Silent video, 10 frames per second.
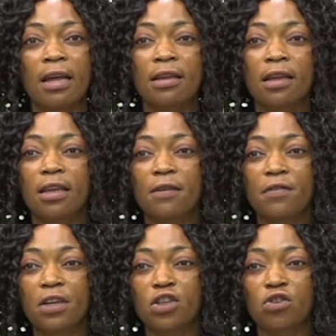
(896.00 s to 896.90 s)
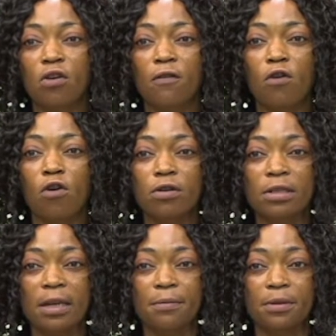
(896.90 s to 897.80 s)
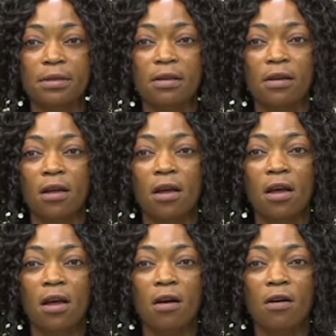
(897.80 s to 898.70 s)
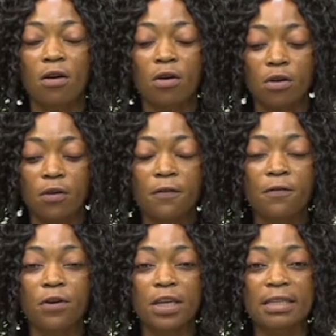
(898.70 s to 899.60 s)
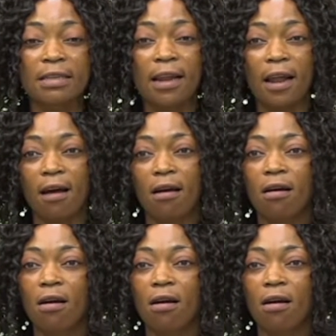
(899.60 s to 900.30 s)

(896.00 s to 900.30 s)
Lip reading: the definition of concepts. for the seller.